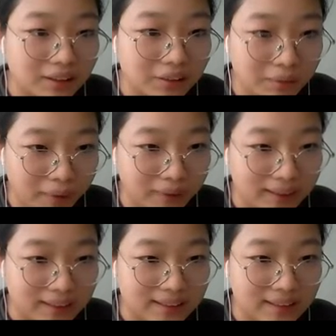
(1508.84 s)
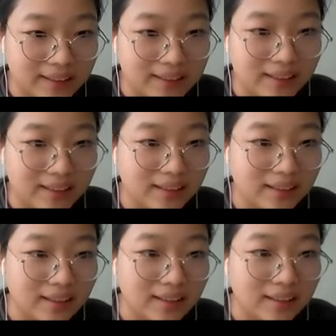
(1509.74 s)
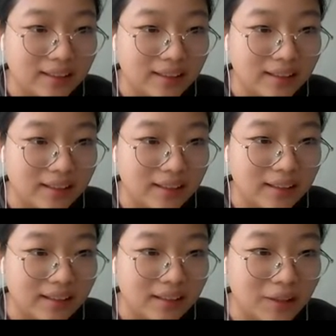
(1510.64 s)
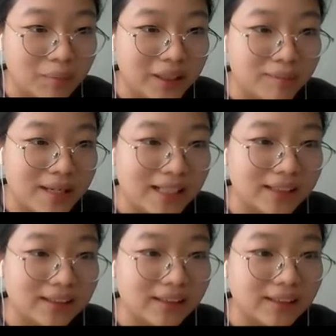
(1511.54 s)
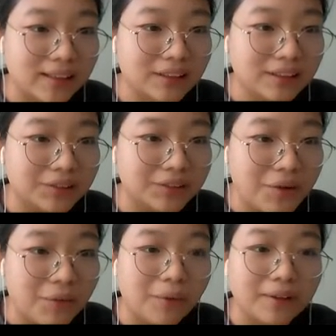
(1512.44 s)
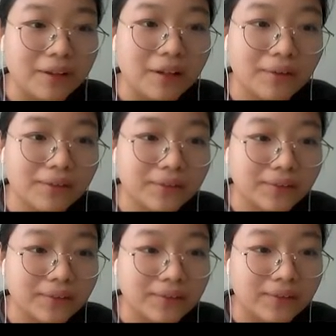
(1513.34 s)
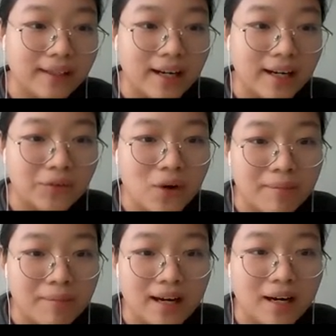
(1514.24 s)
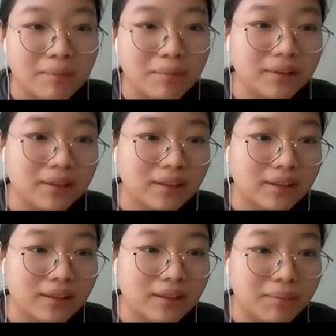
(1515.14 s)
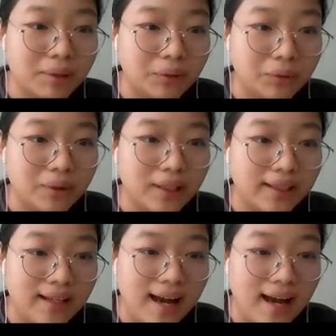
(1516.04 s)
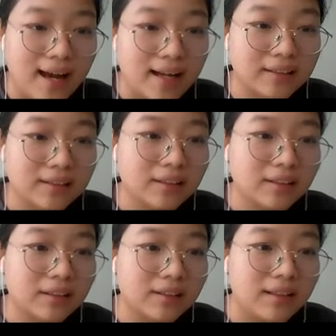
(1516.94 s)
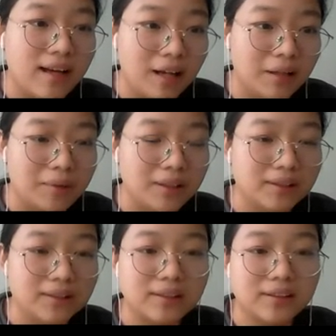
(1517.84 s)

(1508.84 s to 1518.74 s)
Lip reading: you put these things little bit space here so you will know they are wrapped up between the head elements.